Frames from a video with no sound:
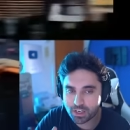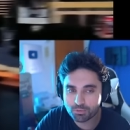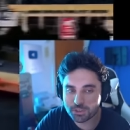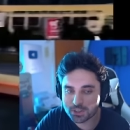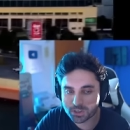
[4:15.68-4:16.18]

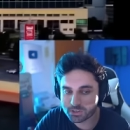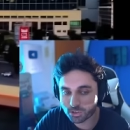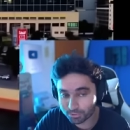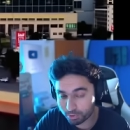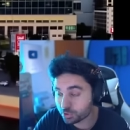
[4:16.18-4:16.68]
said, which is
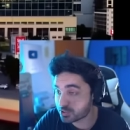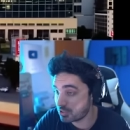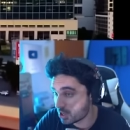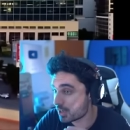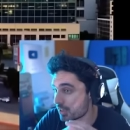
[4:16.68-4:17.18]
of course
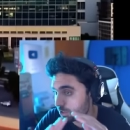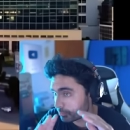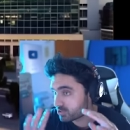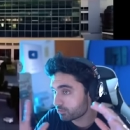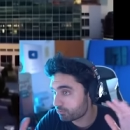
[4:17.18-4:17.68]
not one hundred
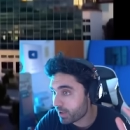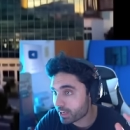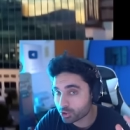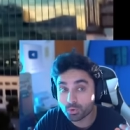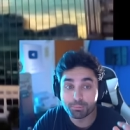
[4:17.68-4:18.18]
percent
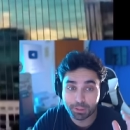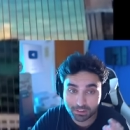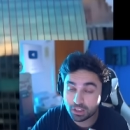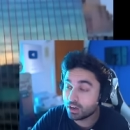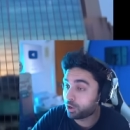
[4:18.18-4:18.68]
factual,
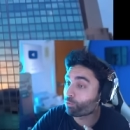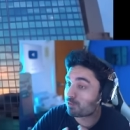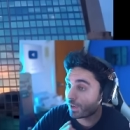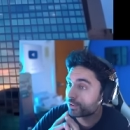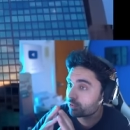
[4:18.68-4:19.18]
but they are very,